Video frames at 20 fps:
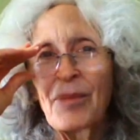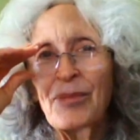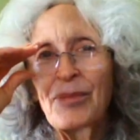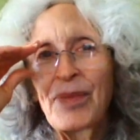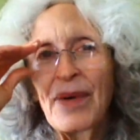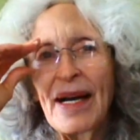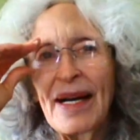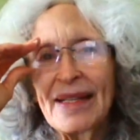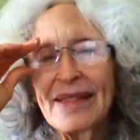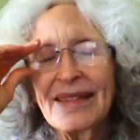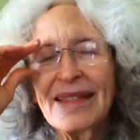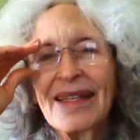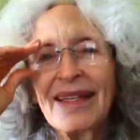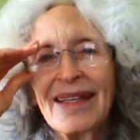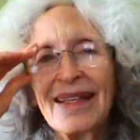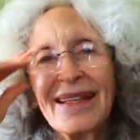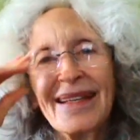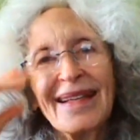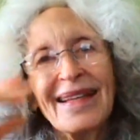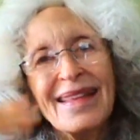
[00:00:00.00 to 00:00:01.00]
But
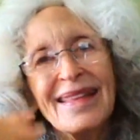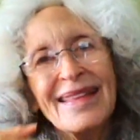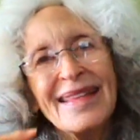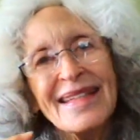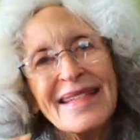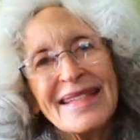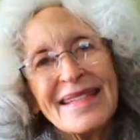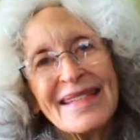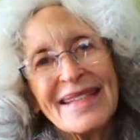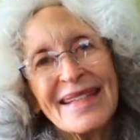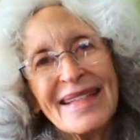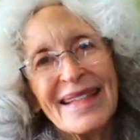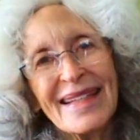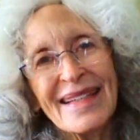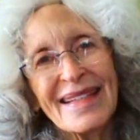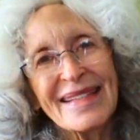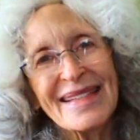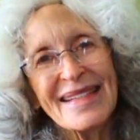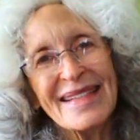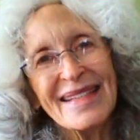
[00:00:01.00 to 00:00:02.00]
these
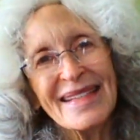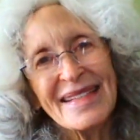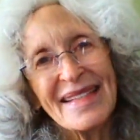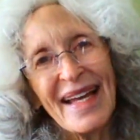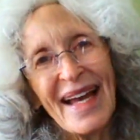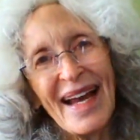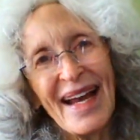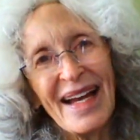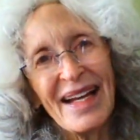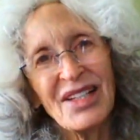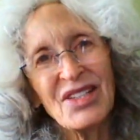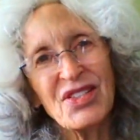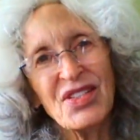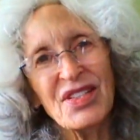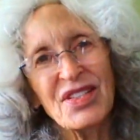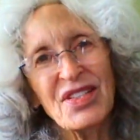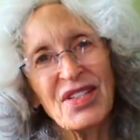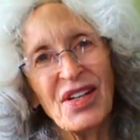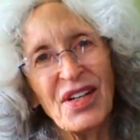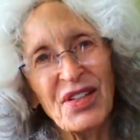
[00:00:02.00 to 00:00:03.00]
things, these
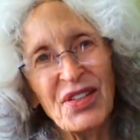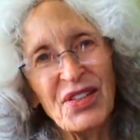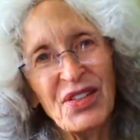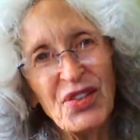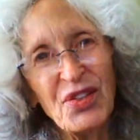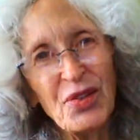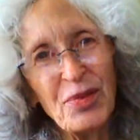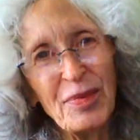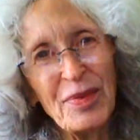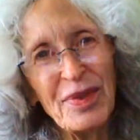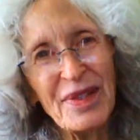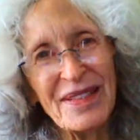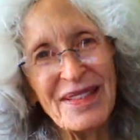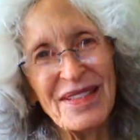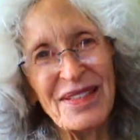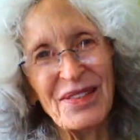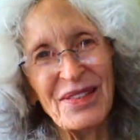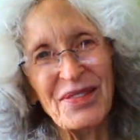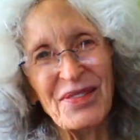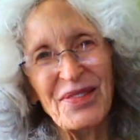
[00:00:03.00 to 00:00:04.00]
actions are
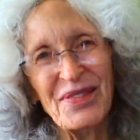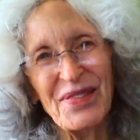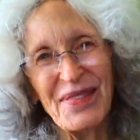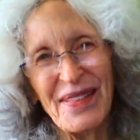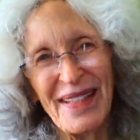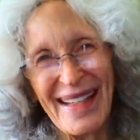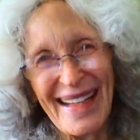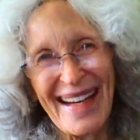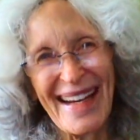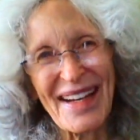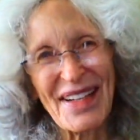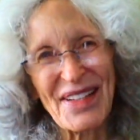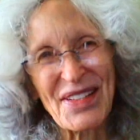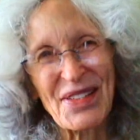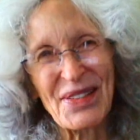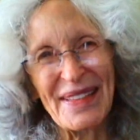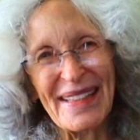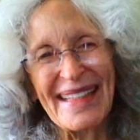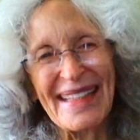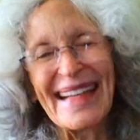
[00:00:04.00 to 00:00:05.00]
cumulative,
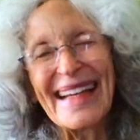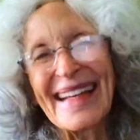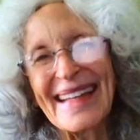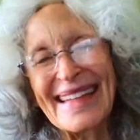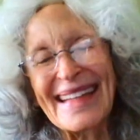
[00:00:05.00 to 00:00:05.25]
actually.